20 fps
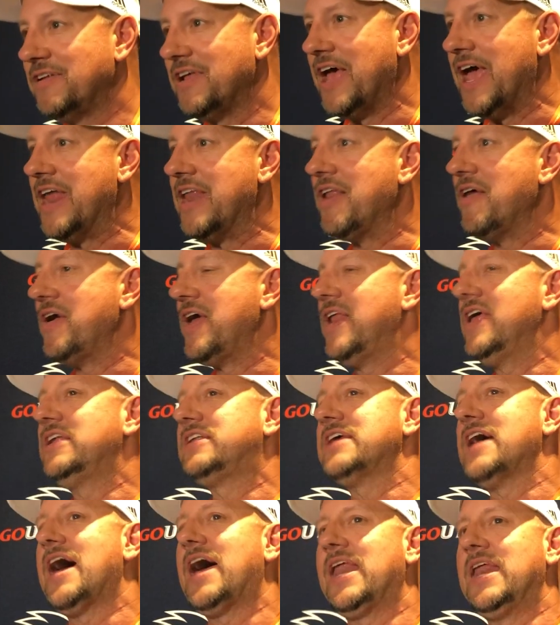And any
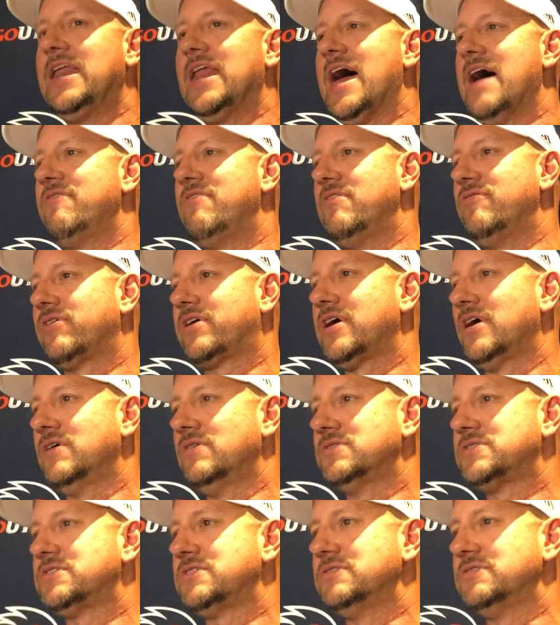tight end I've ever
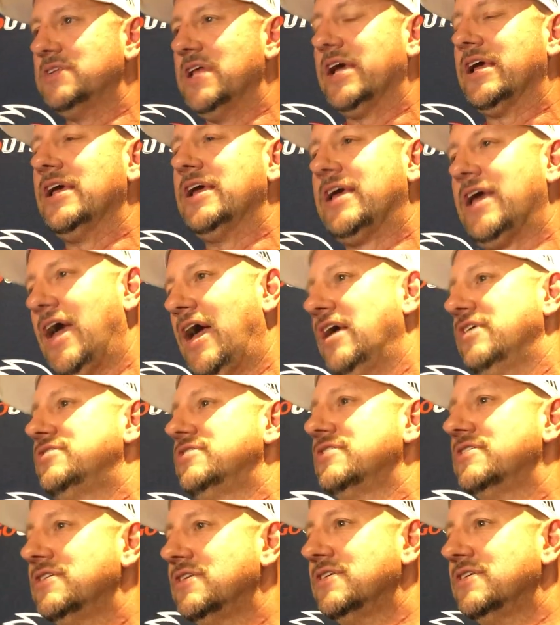coached, they can catch.